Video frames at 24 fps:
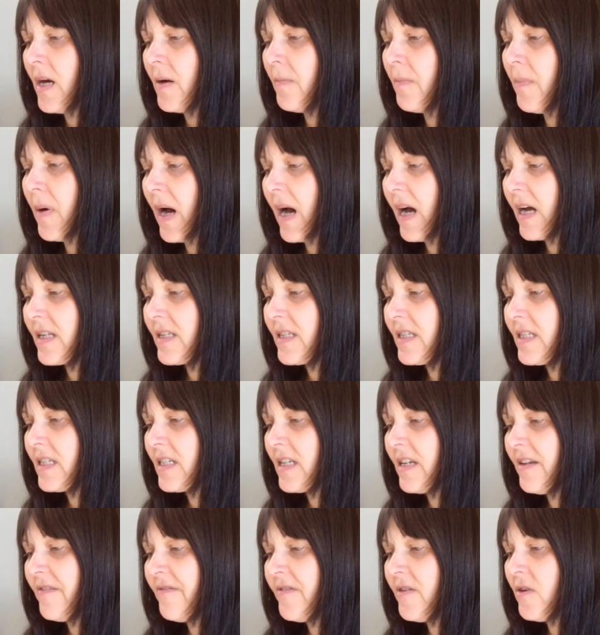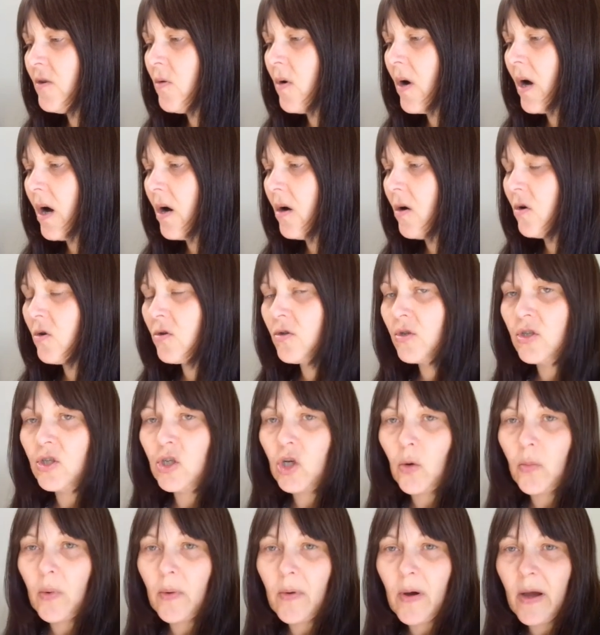But if you are on
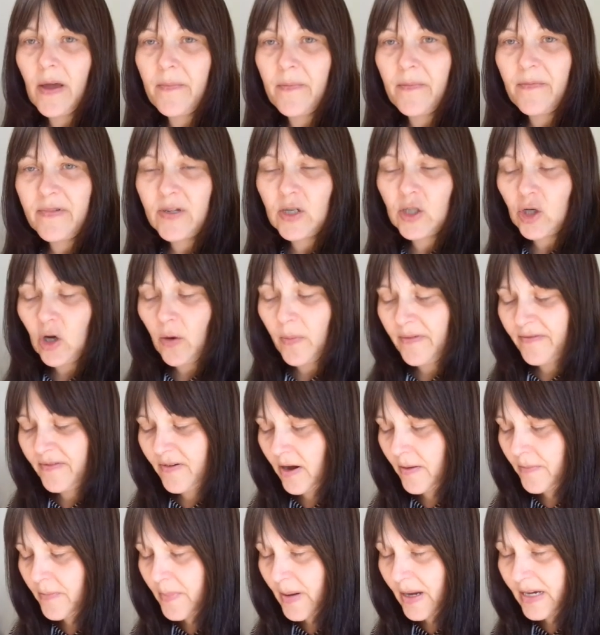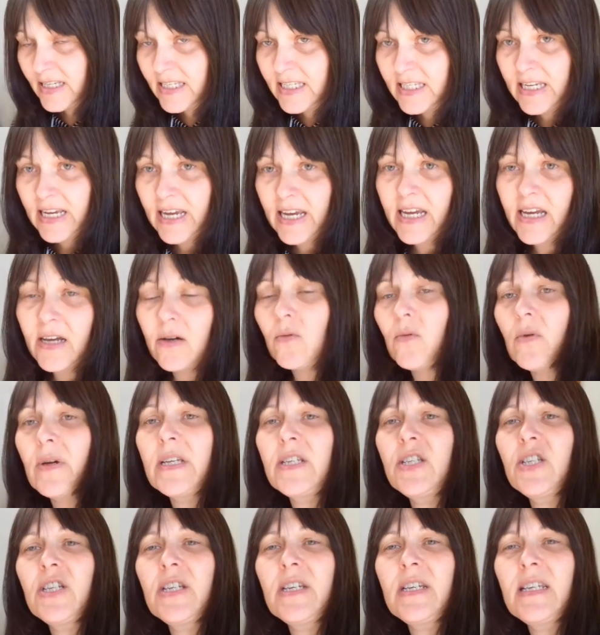Shopify Basic,
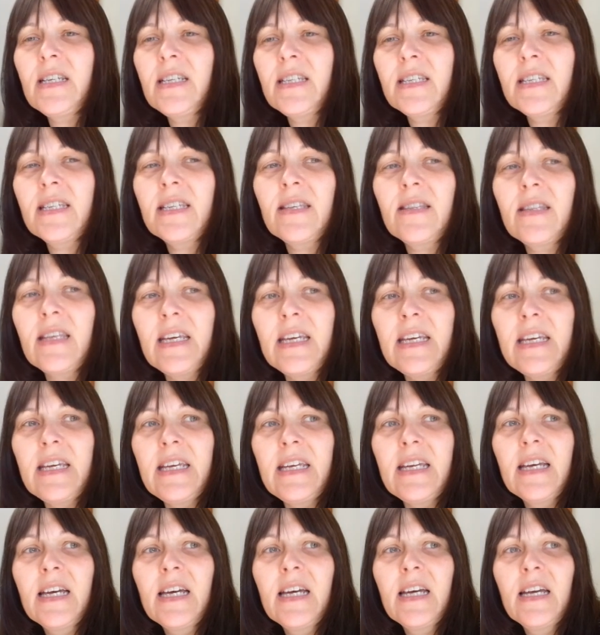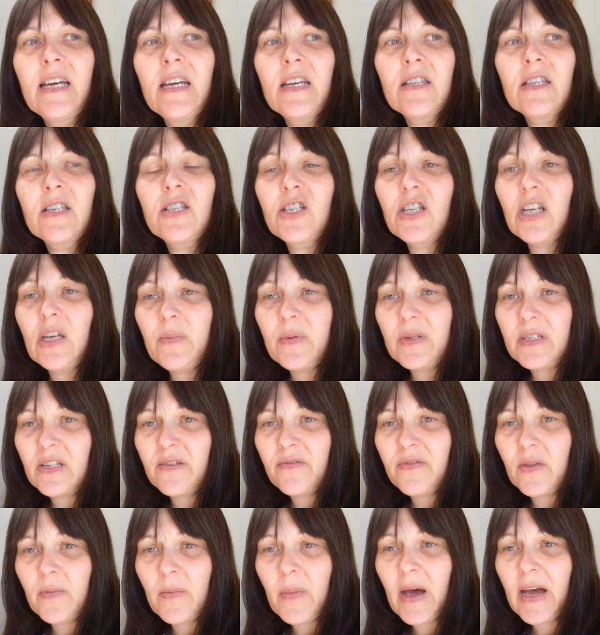which is the cheapest
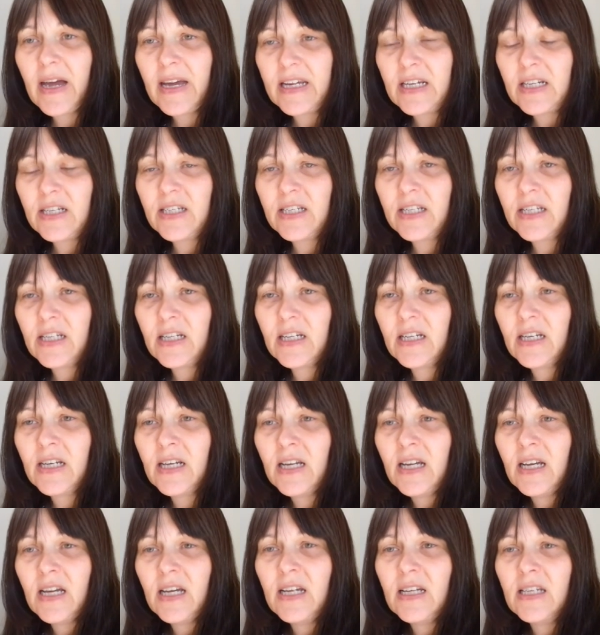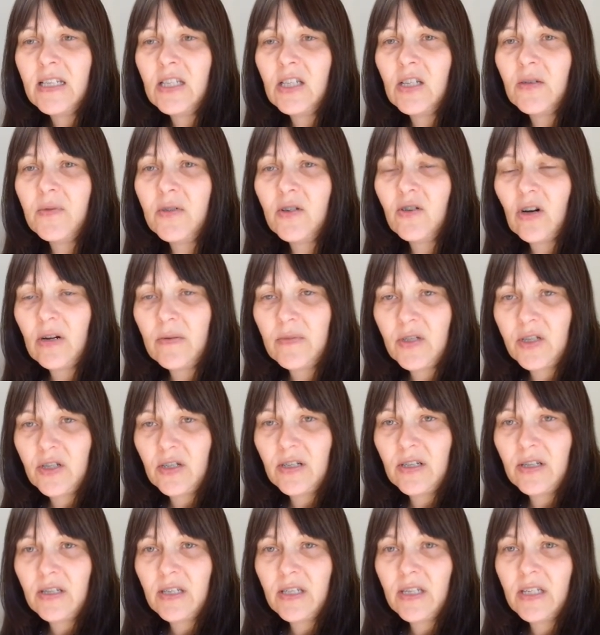of the paid
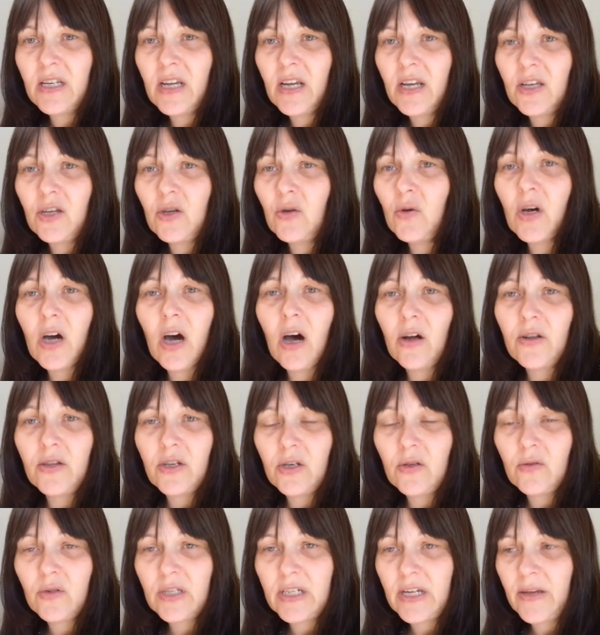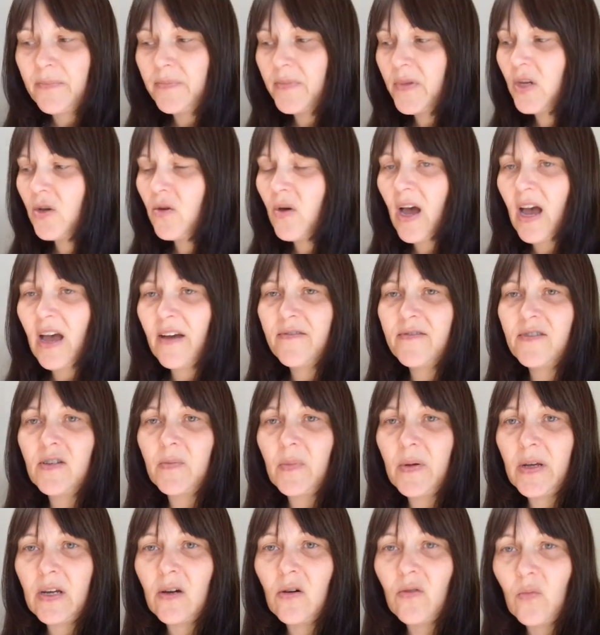subscriptions, you can't use it. You have to
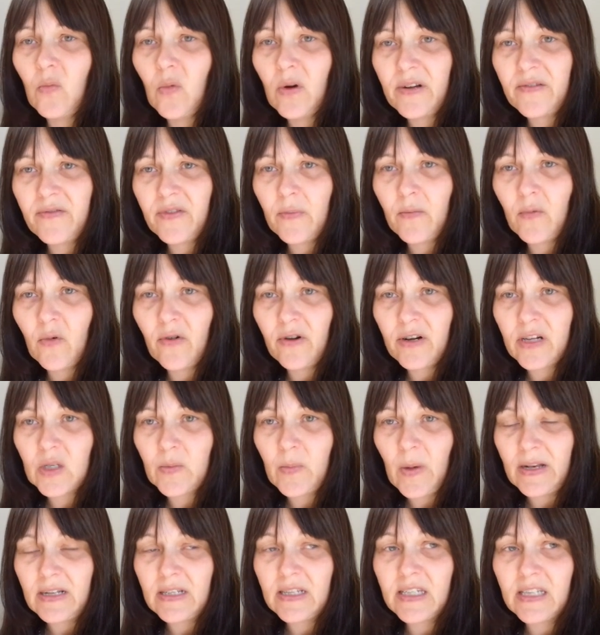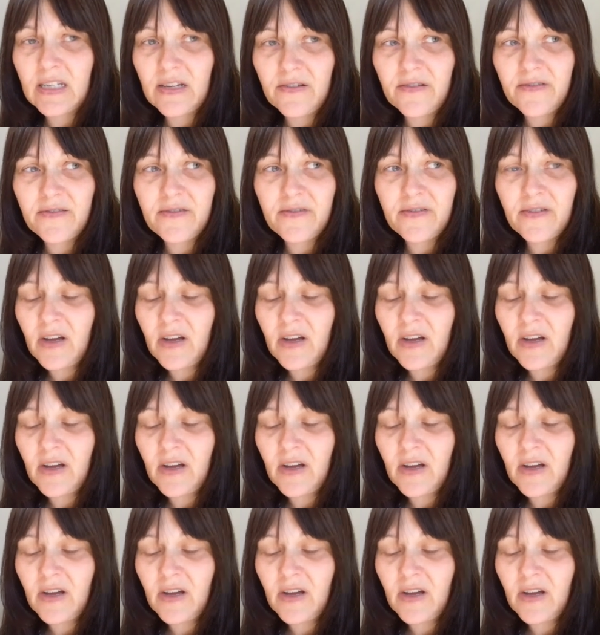be on one of the more expensive